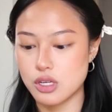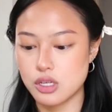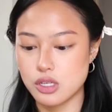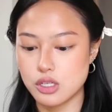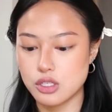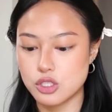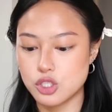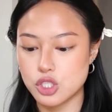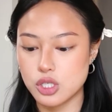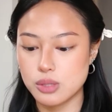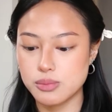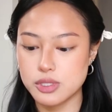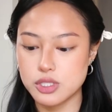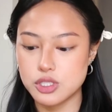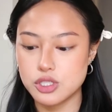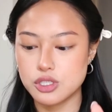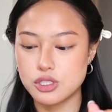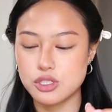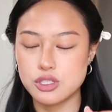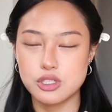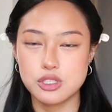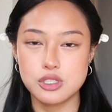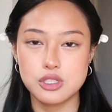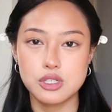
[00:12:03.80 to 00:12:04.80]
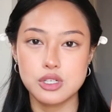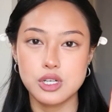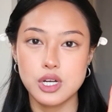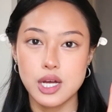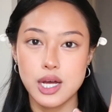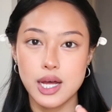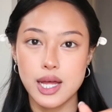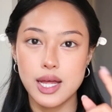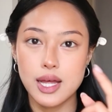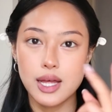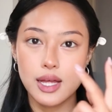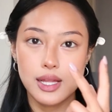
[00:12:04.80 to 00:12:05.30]
gonna trim it to your
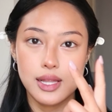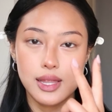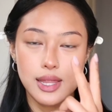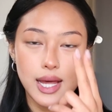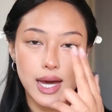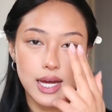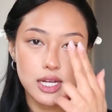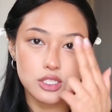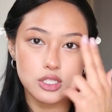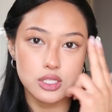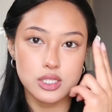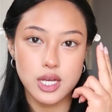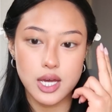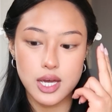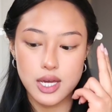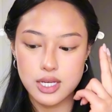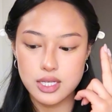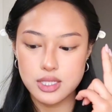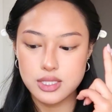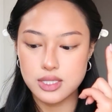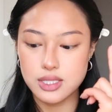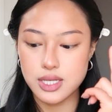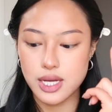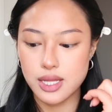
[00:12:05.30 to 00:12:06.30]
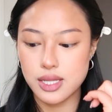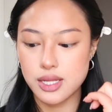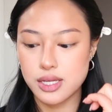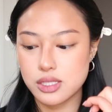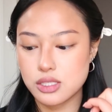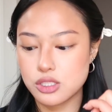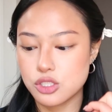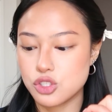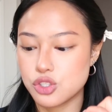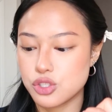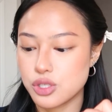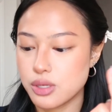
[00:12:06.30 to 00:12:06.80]
lash size. I
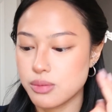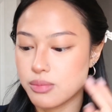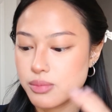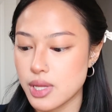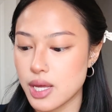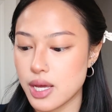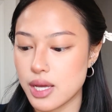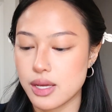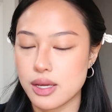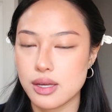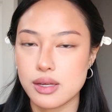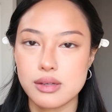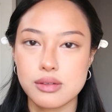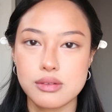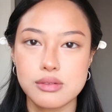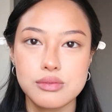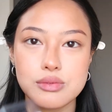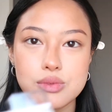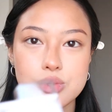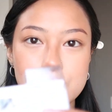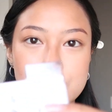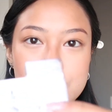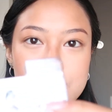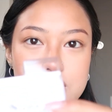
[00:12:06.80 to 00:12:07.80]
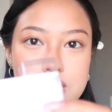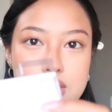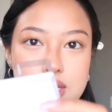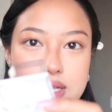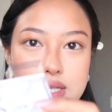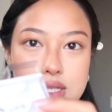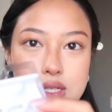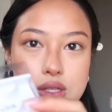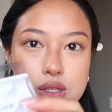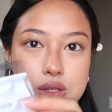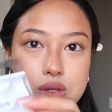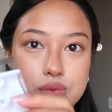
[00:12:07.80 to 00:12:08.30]
like to trim like, you see
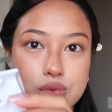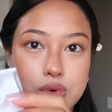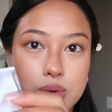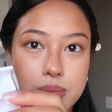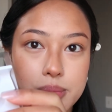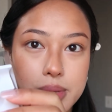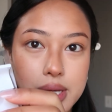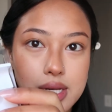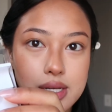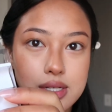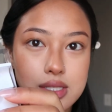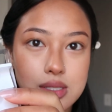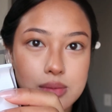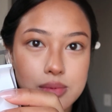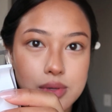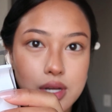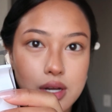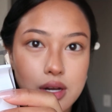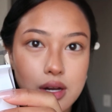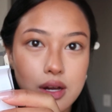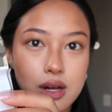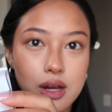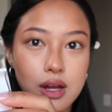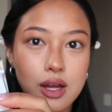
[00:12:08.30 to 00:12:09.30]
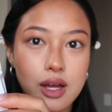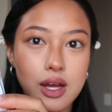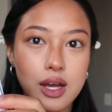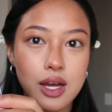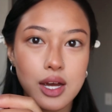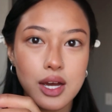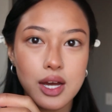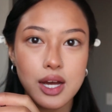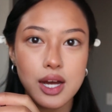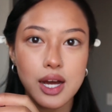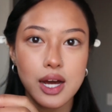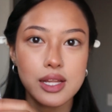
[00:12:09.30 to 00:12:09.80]
like little remainings up here.
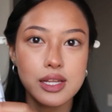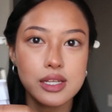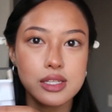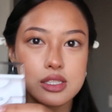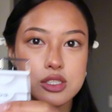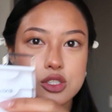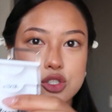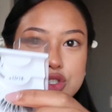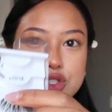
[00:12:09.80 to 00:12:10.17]
I like to